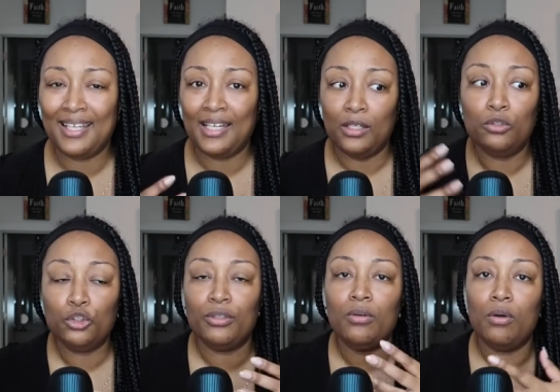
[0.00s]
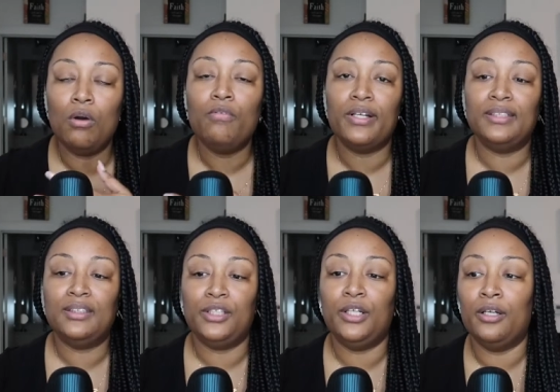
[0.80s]
and it'll trickle over
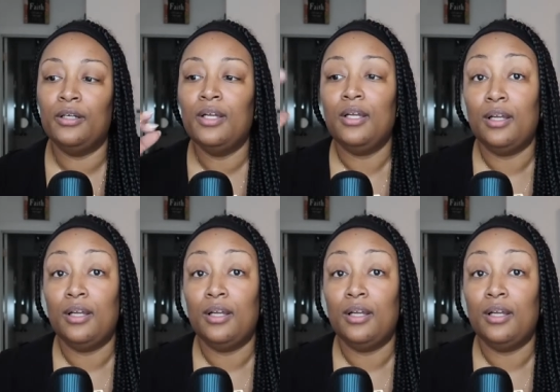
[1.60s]
into your,